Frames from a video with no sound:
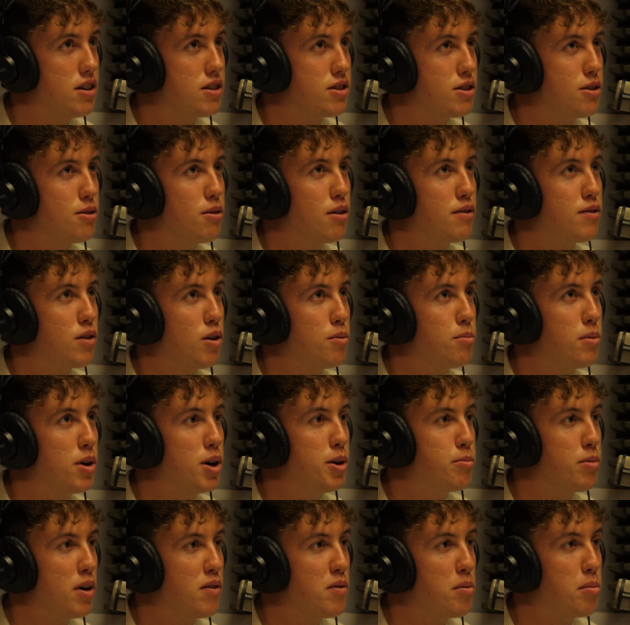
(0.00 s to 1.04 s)
So I've got
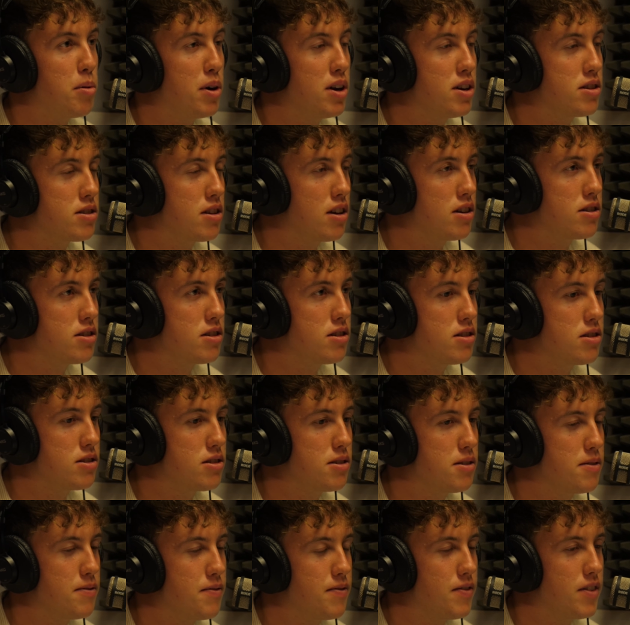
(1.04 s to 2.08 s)
my private pilot's license
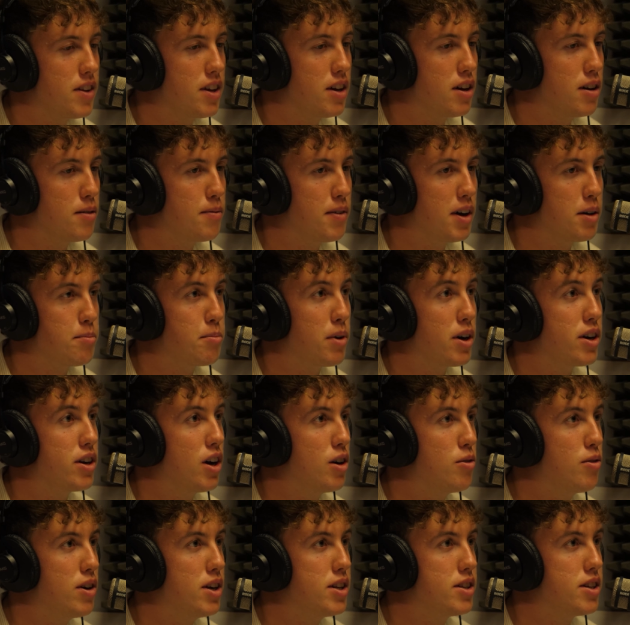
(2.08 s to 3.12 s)
and my
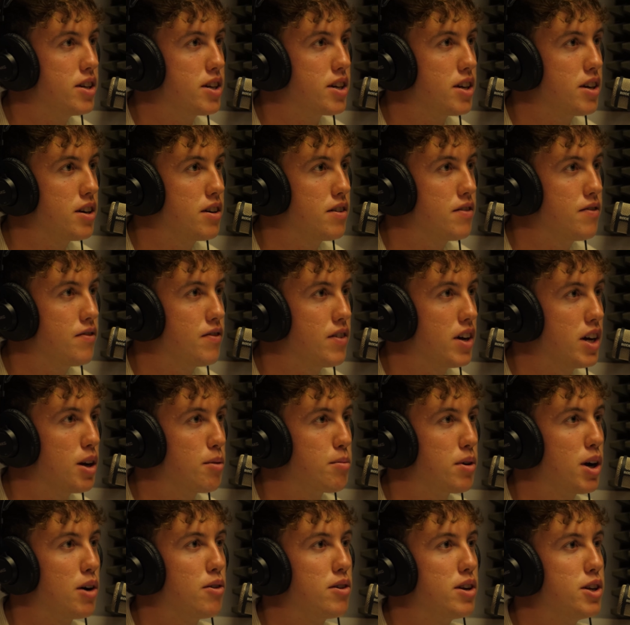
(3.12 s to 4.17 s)
night rating, and
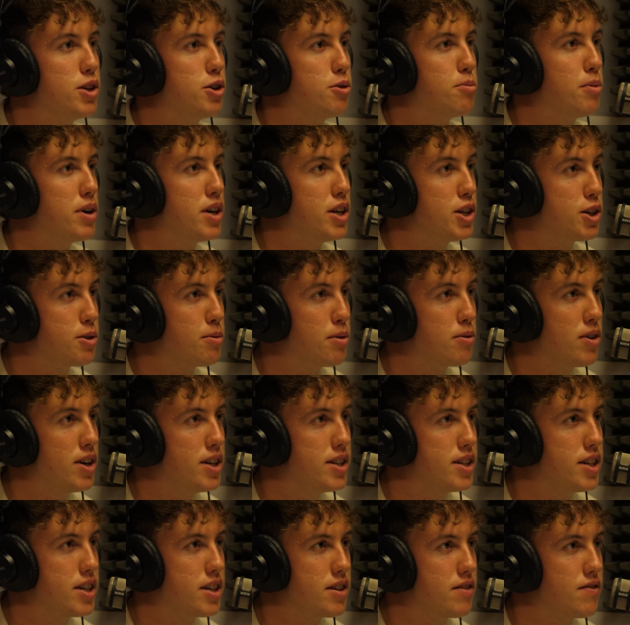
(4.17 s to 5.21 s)
I'm currently doing my instrument
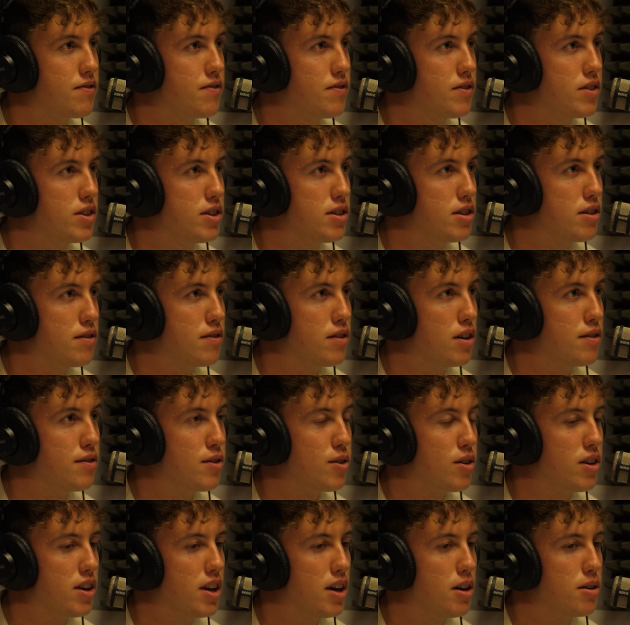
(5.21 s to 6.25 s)
rating to fly
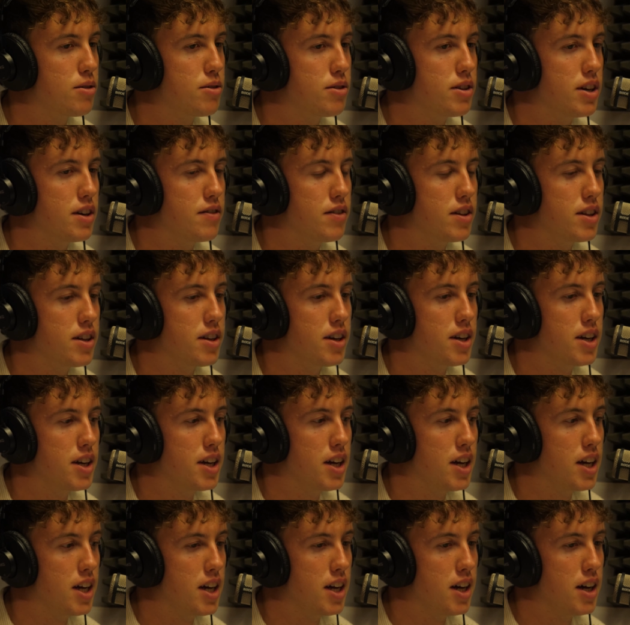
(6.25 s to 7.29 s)
through clouds and everything.
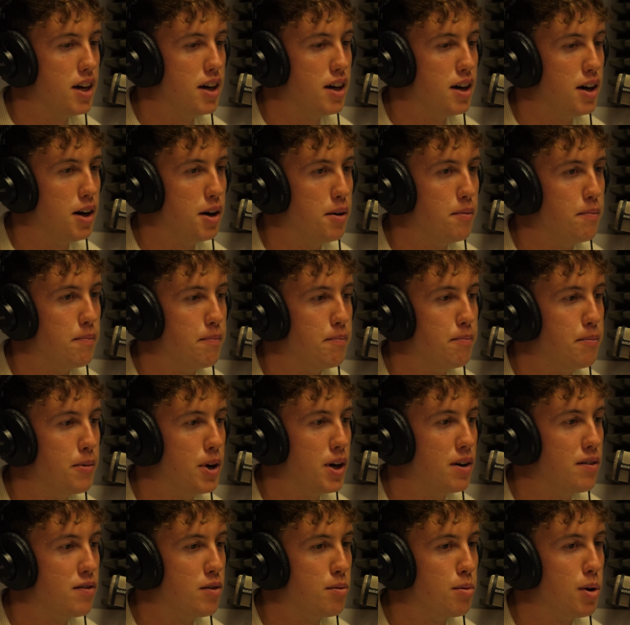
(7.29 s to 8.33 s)

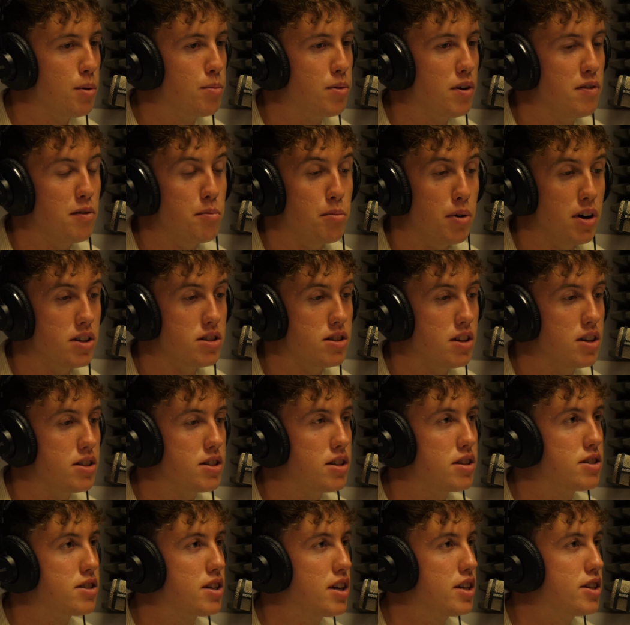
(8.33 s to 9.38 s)
But for my private pilot's
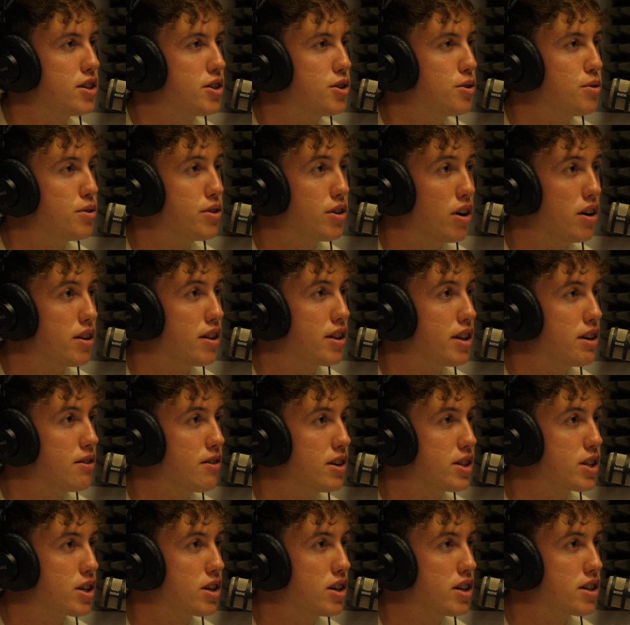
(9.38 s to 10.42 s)
license, I had to do 9
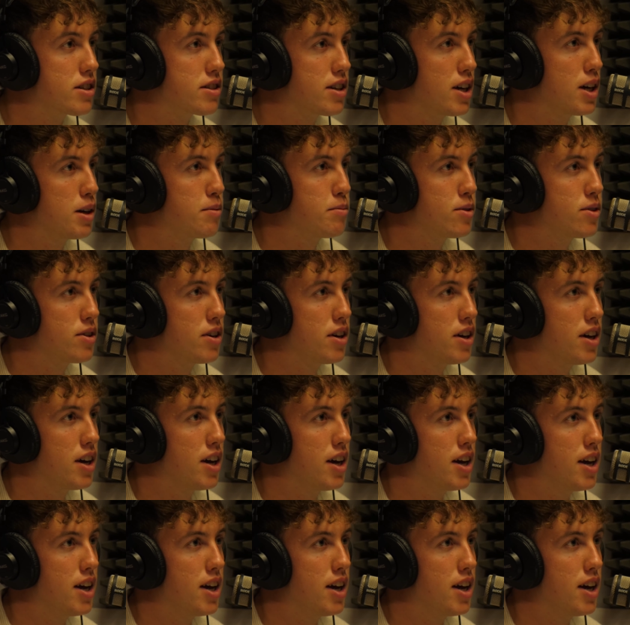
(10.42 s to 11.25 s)
theoretical exams,